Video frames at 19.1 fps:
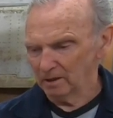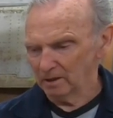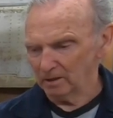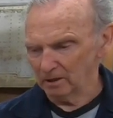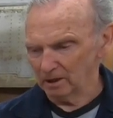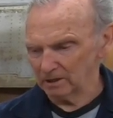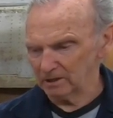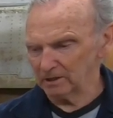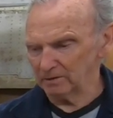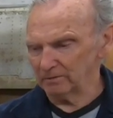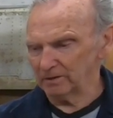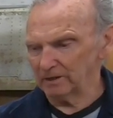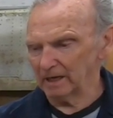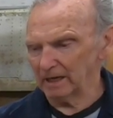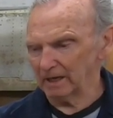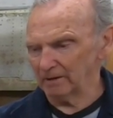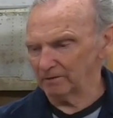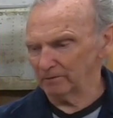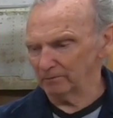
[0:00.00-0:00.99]
lots of you
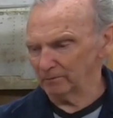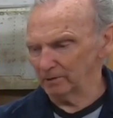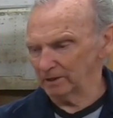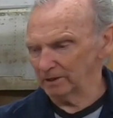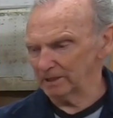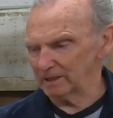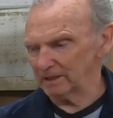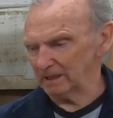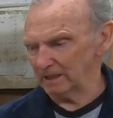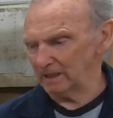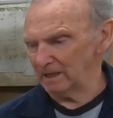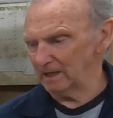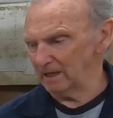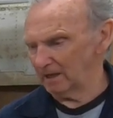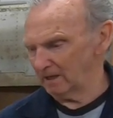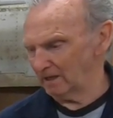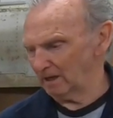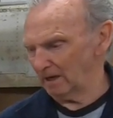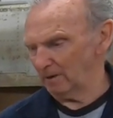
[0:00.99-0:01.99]
haven't really
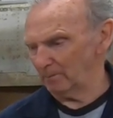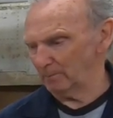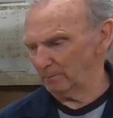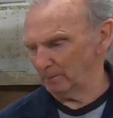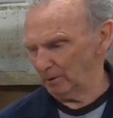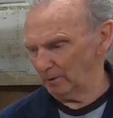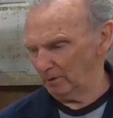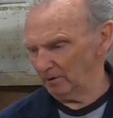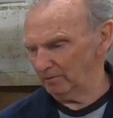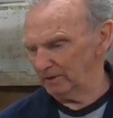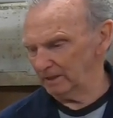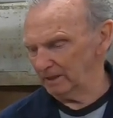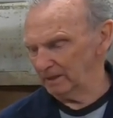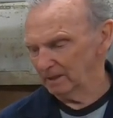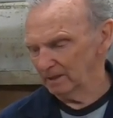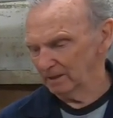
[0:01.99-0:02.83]
seen that part of it.